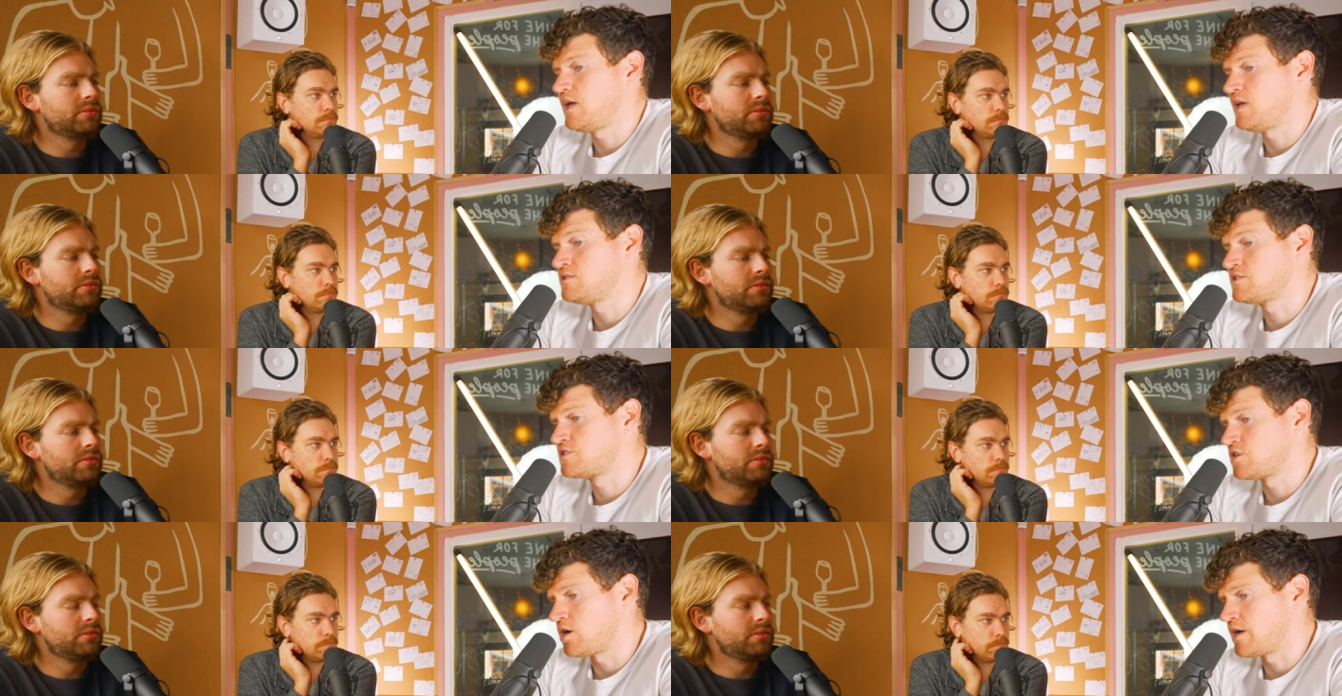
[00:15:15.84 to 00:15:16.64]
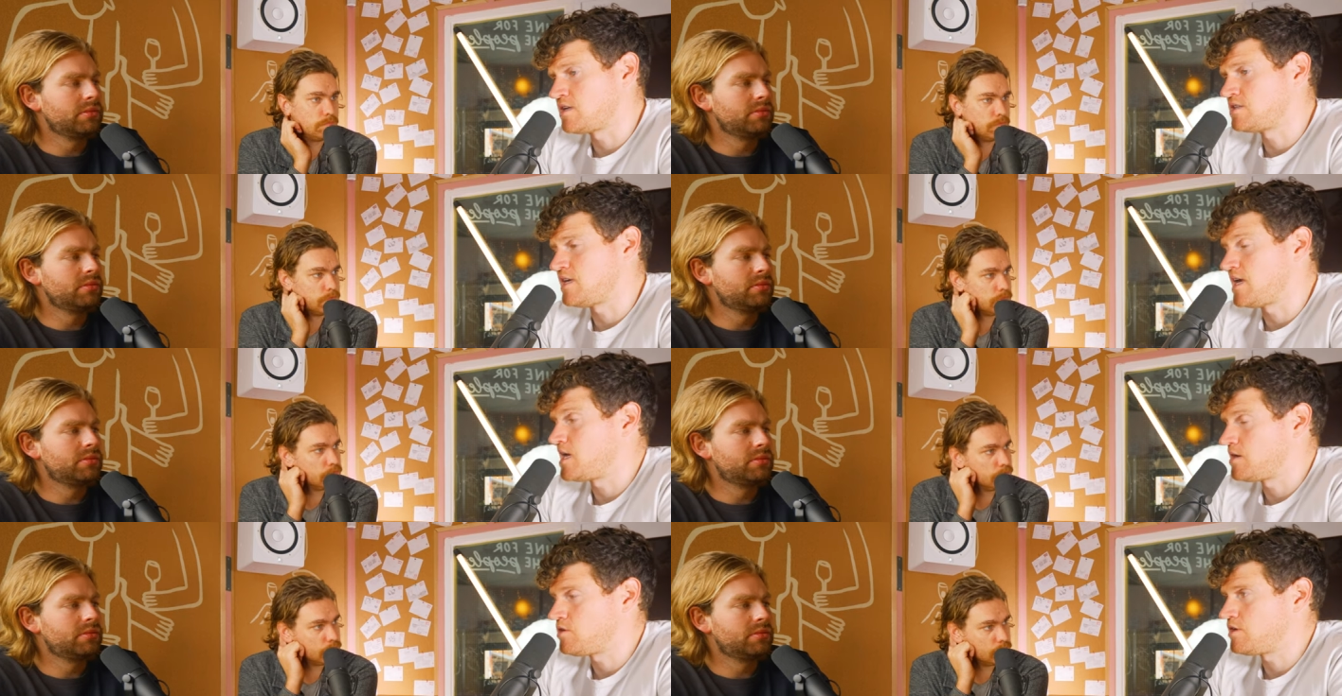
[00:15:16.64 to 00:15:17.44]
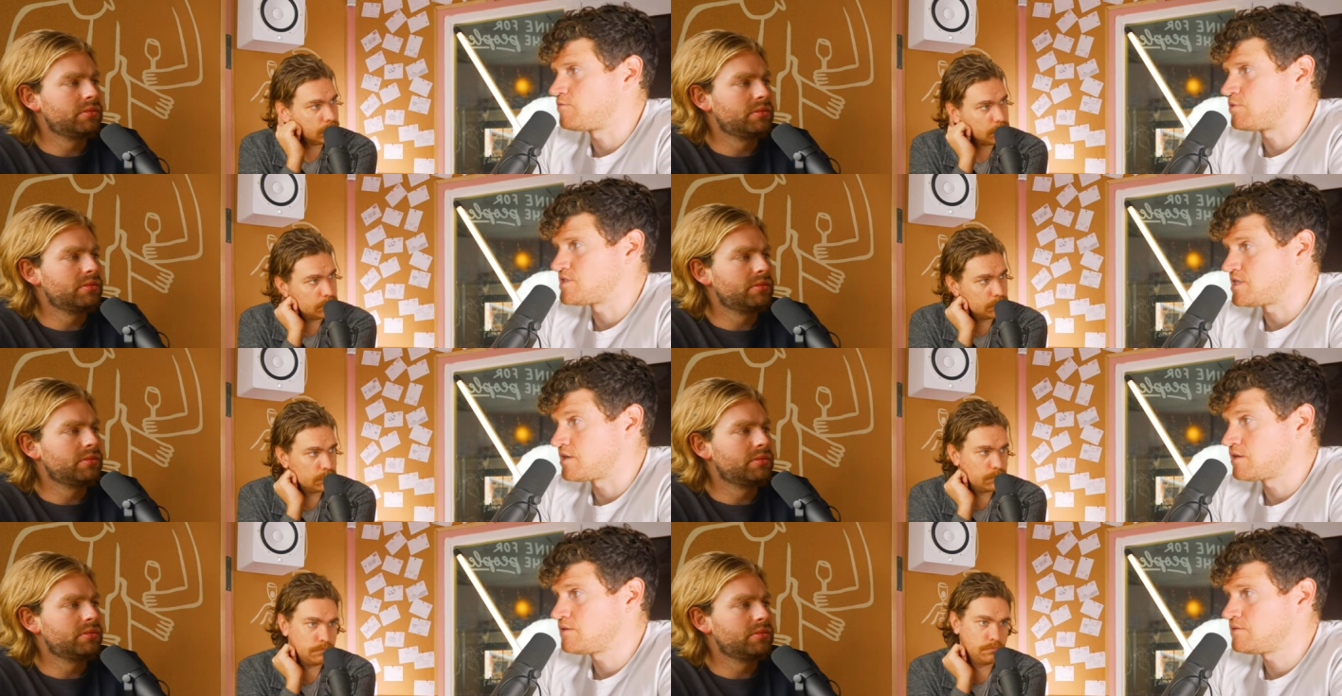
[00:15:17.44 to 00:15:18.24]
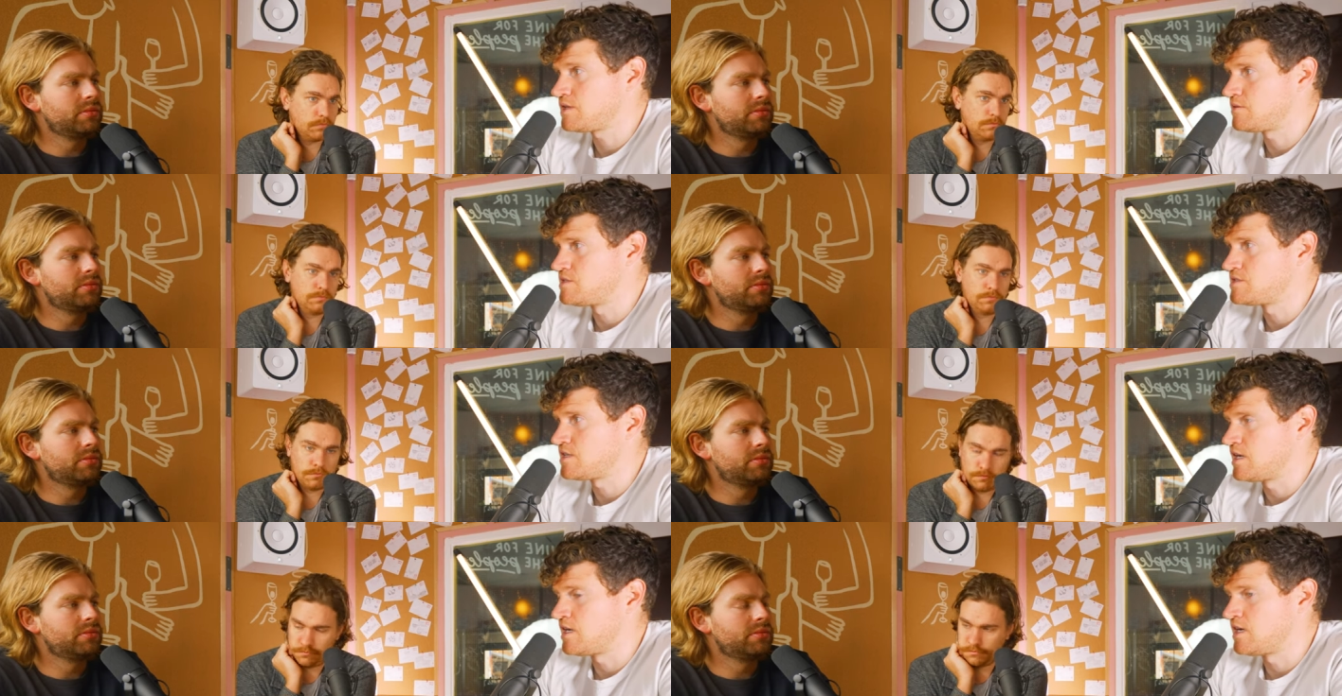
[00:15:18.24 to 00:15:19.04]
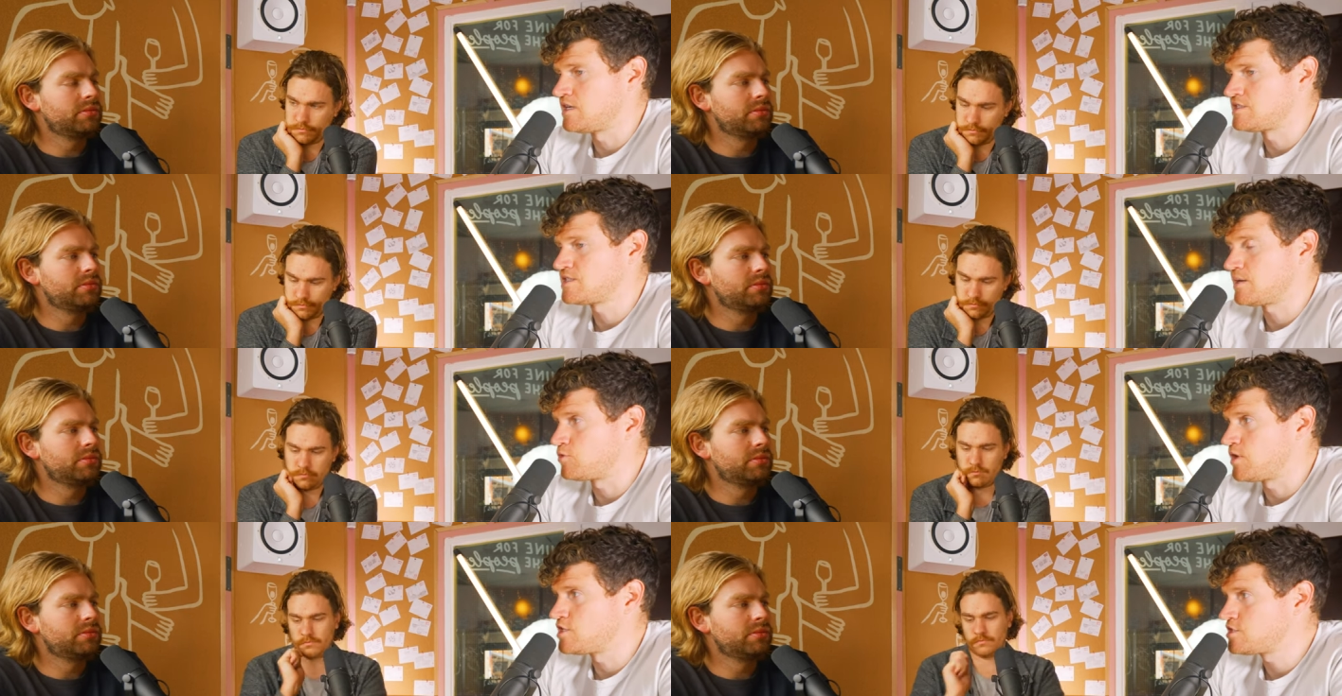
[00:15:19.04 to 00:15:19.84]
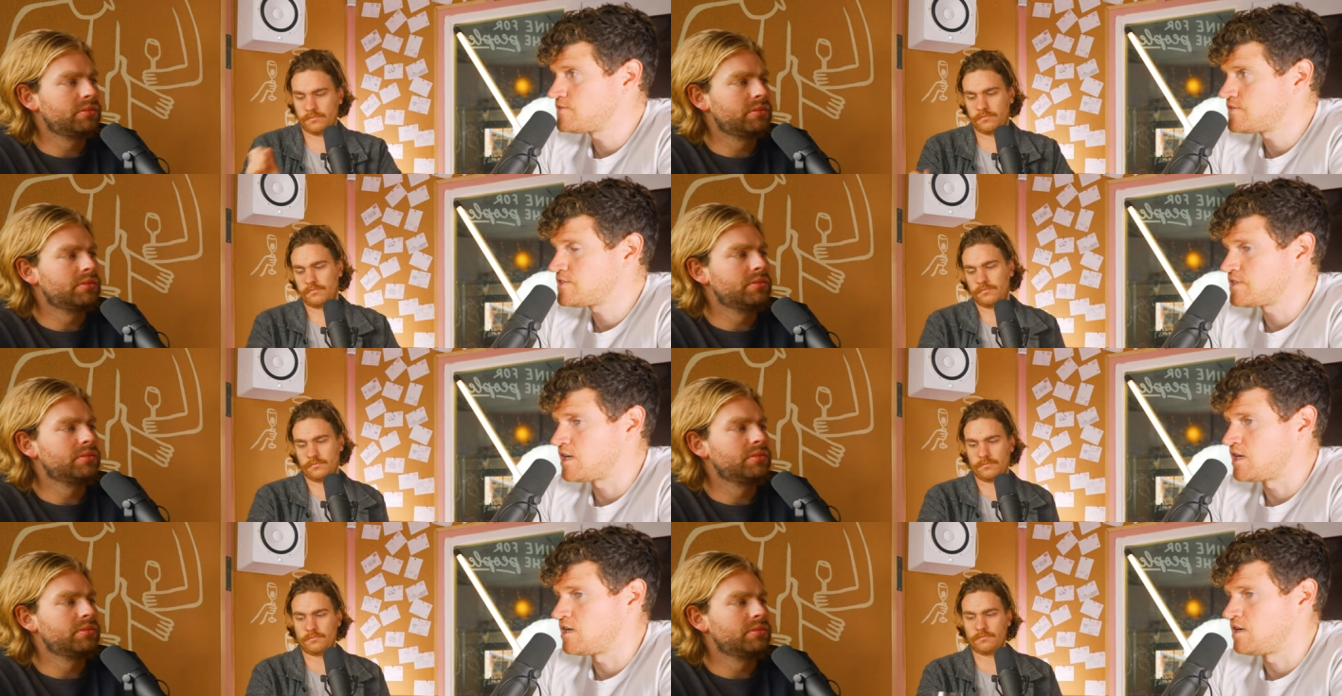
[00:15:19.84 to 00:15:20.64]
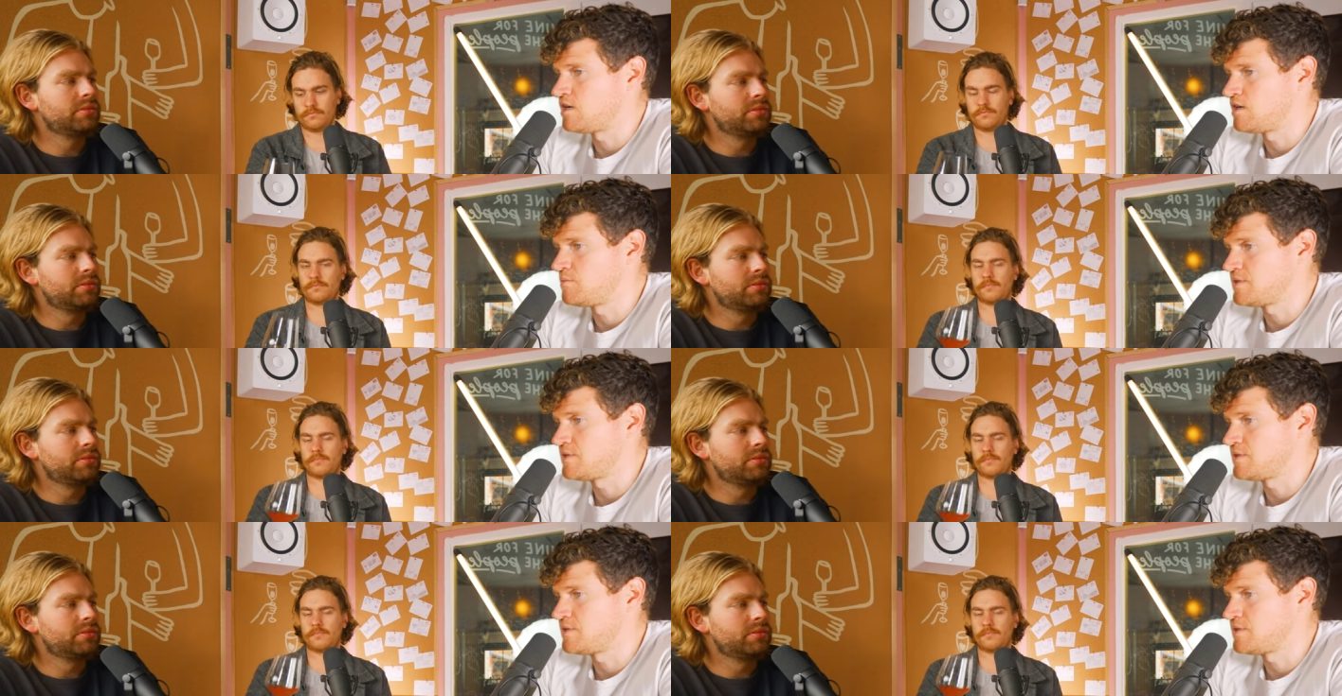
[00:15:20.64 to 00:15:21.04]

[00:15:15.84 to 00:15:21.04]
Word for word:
Speaker 1: inside the area of Prosecco, there is uh, sub-regions, uh,